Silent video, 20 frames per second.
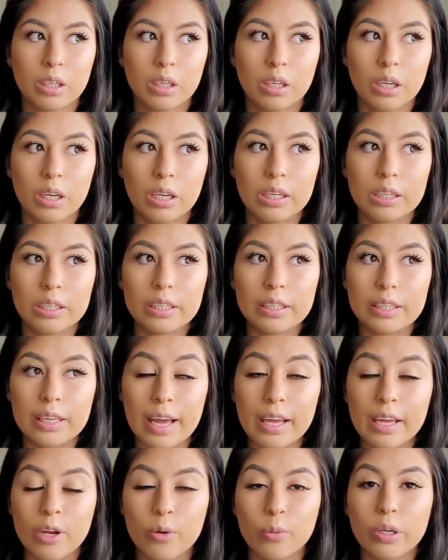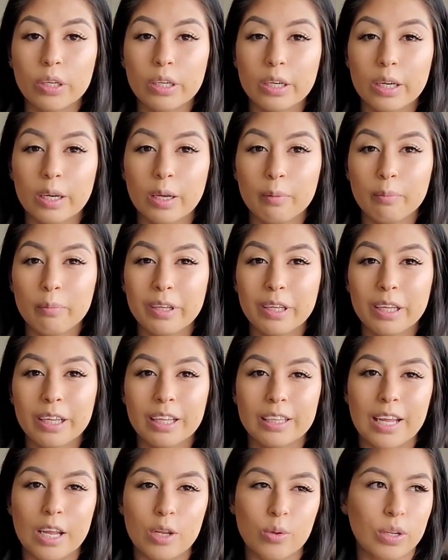And yeah, it went up,
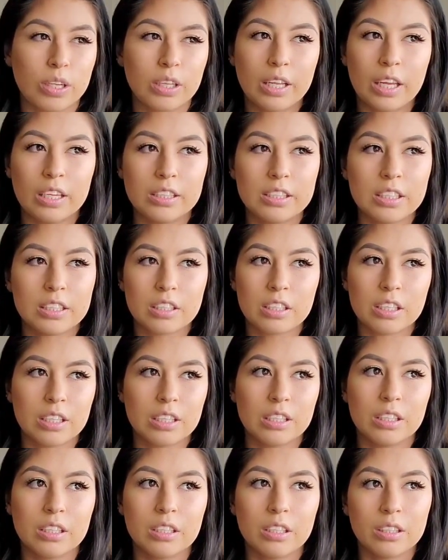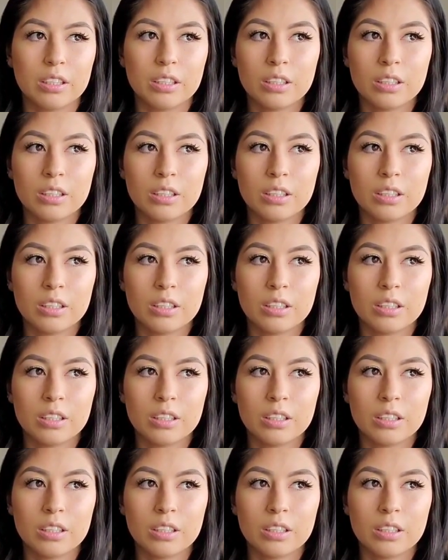and that's when they did the